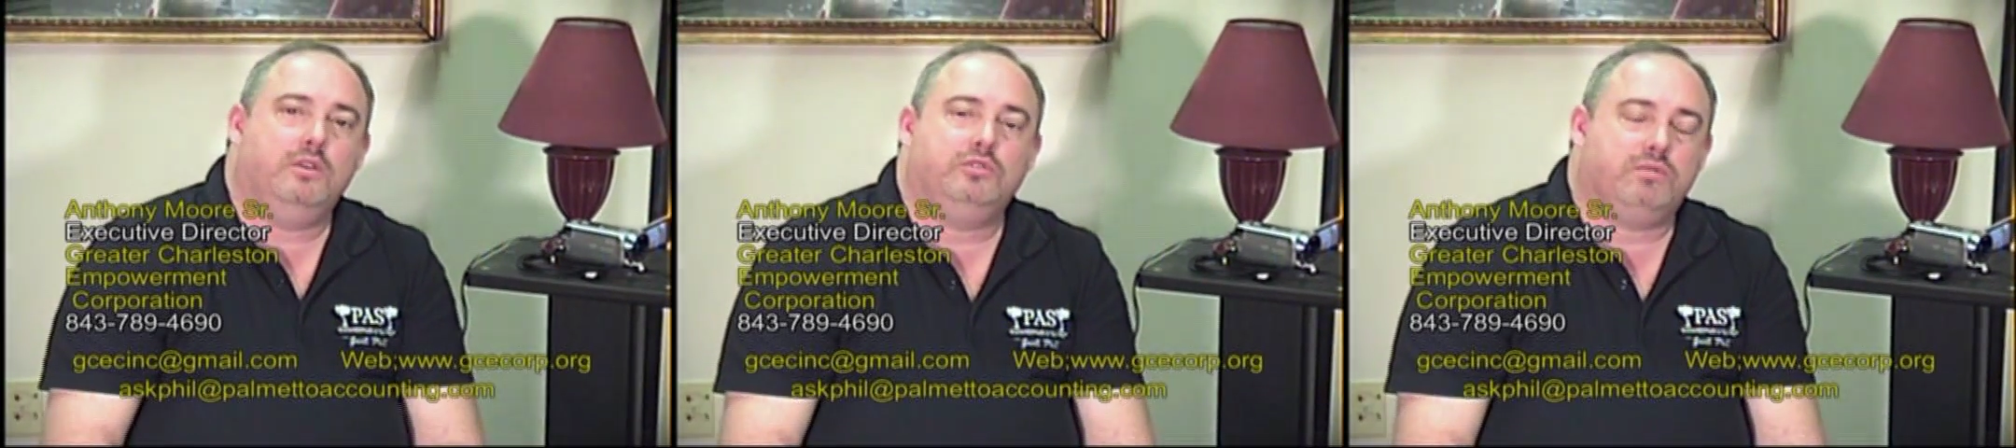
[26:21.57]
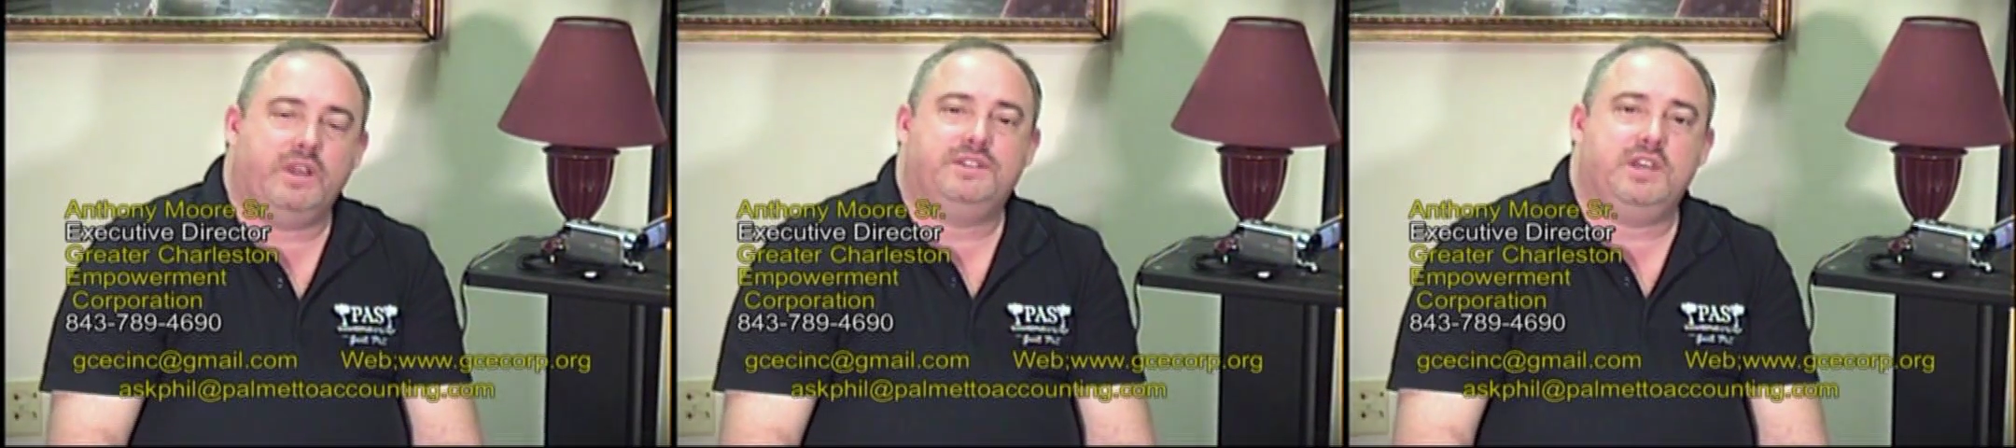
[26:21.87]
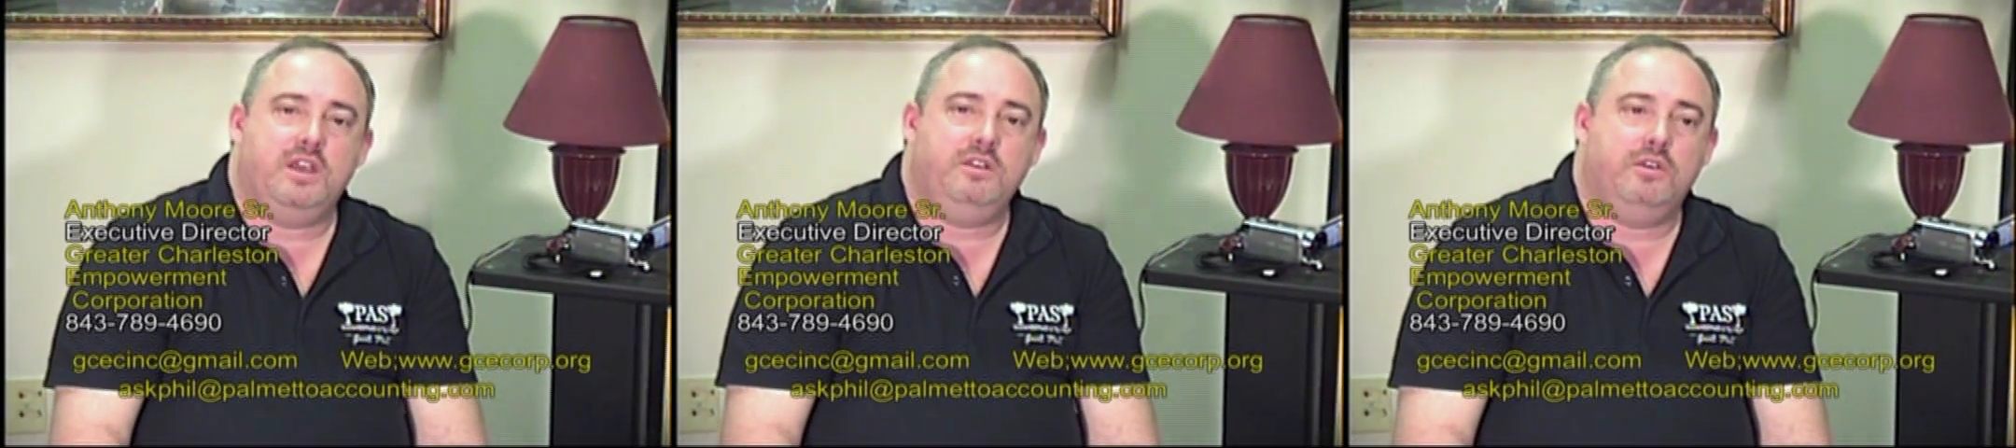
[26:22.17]
It was great
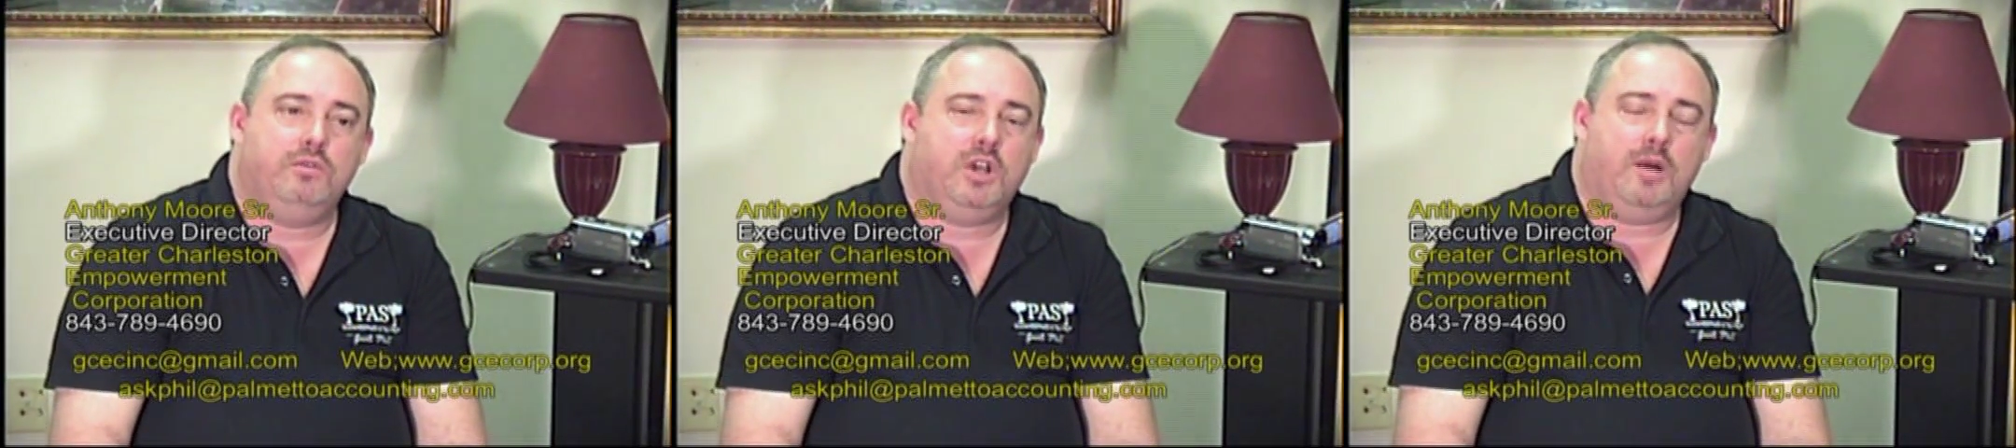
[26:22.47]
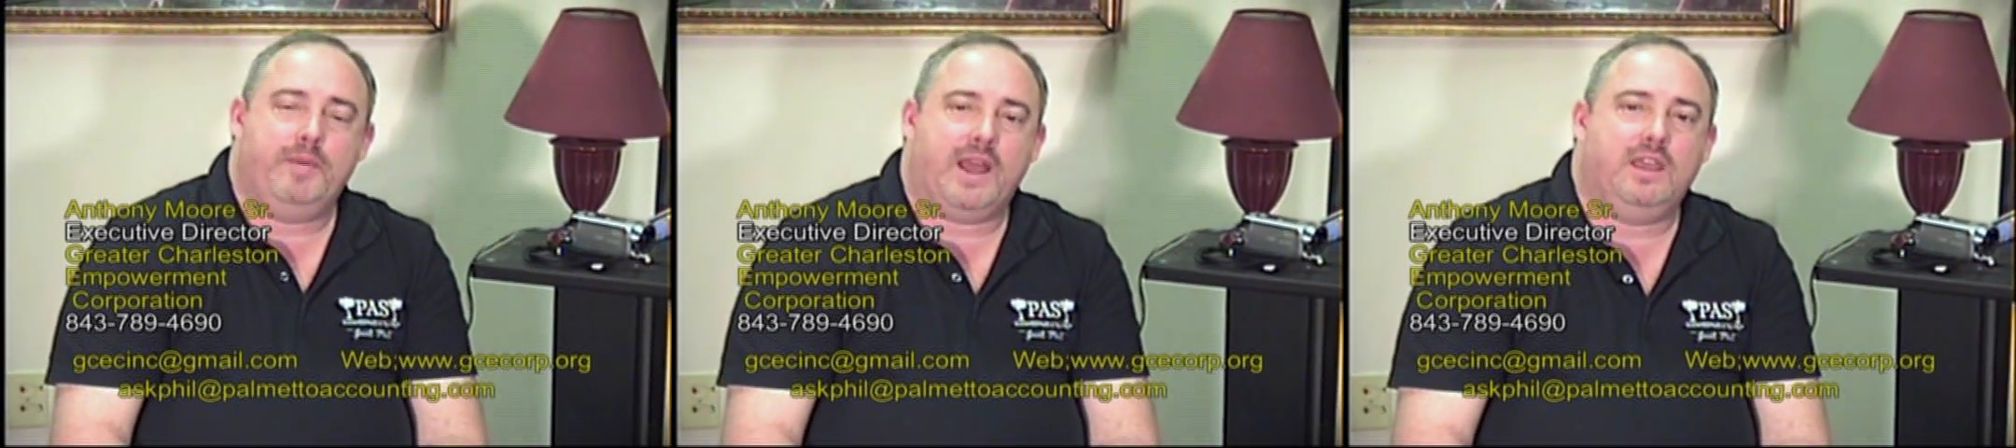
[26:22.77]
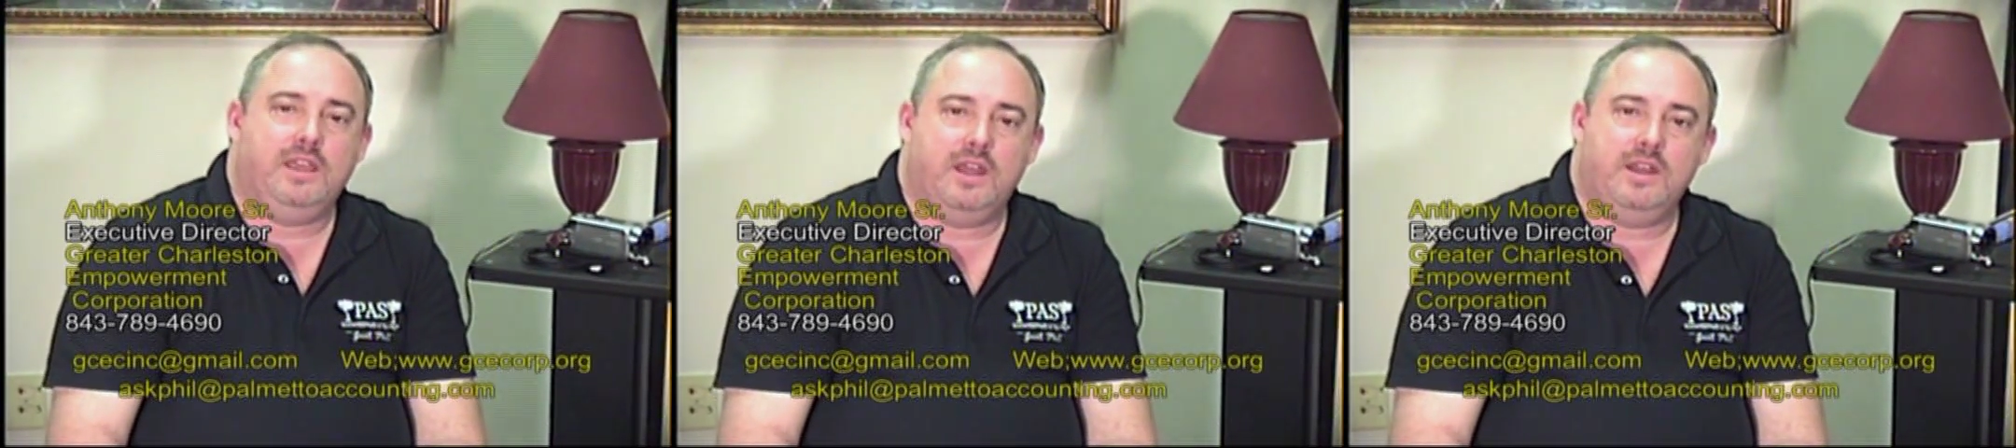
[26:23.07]
seeing you. Come
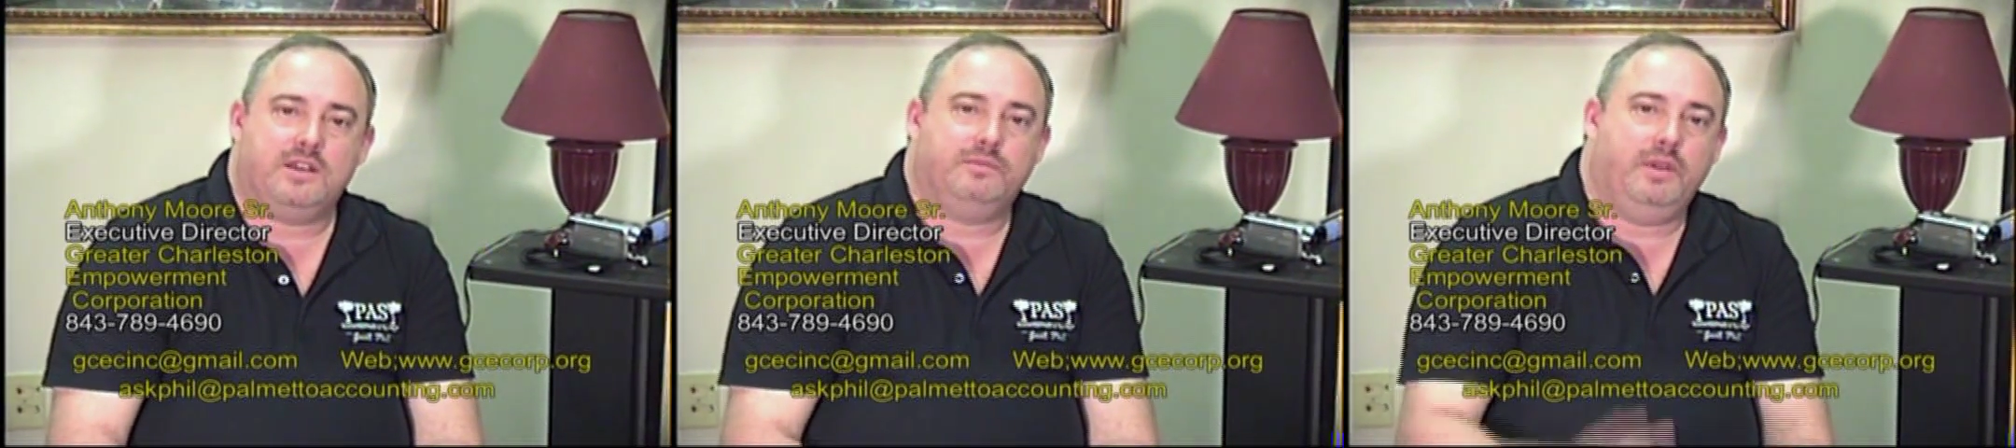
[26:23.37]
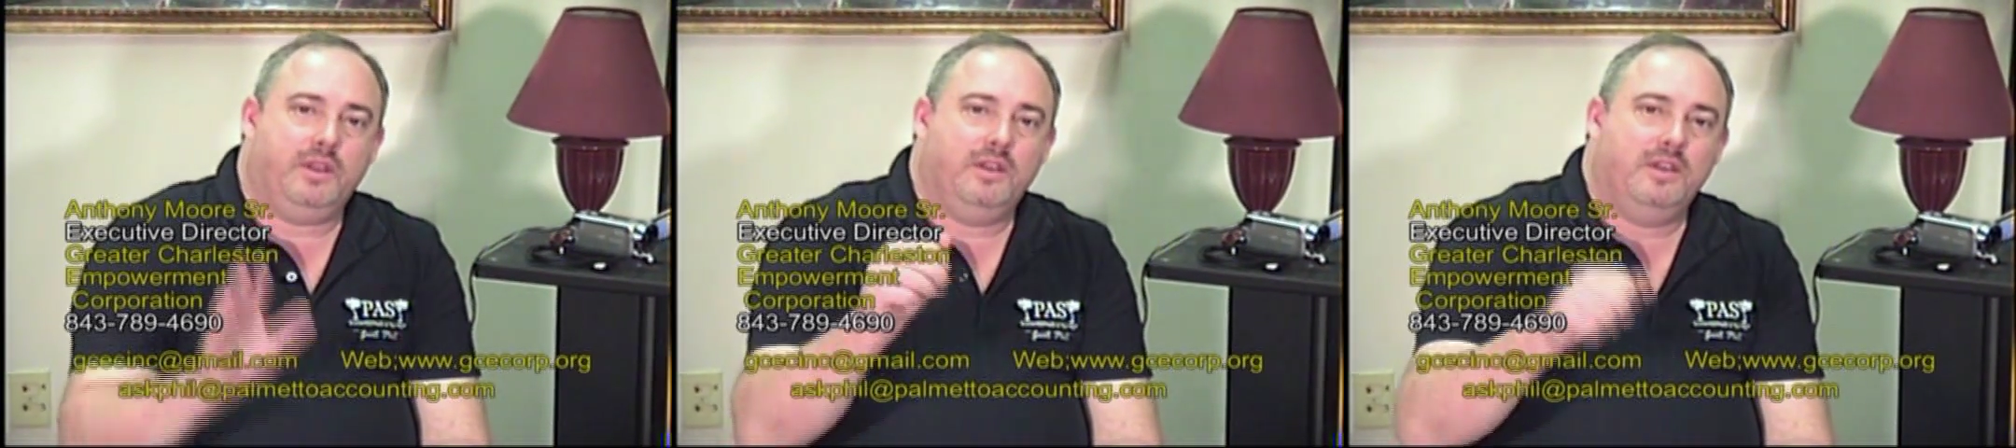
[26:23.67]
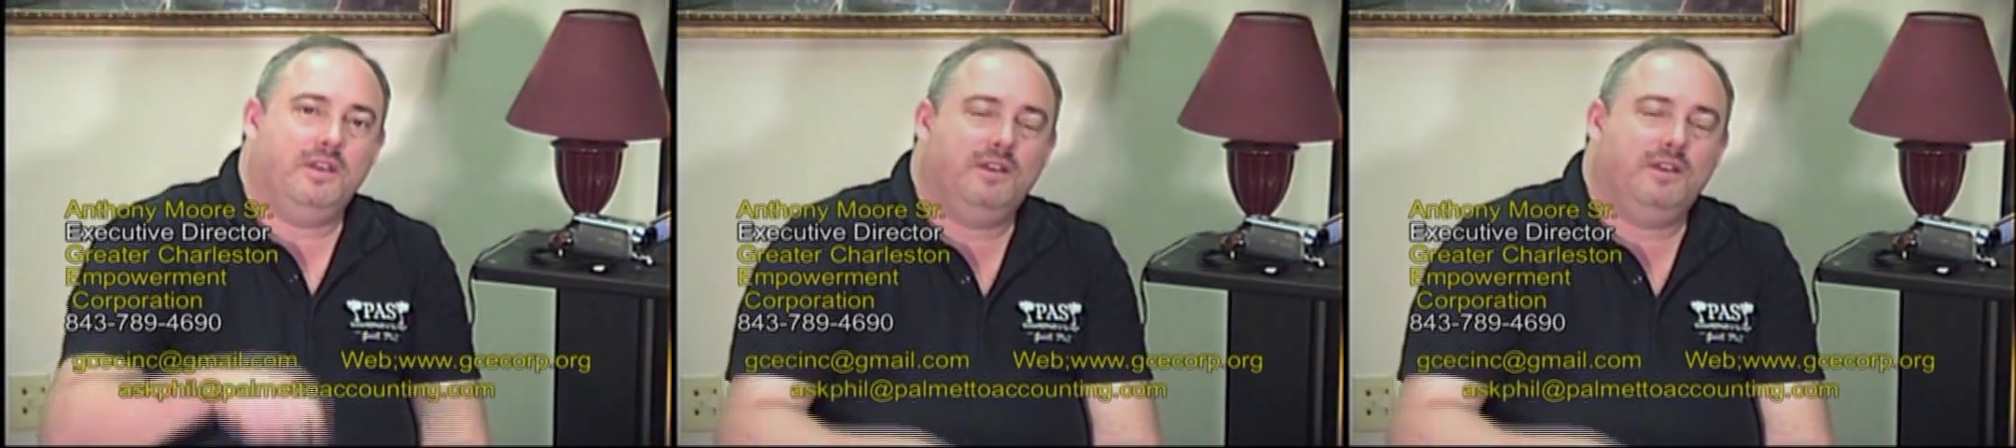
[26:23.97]
back again next week.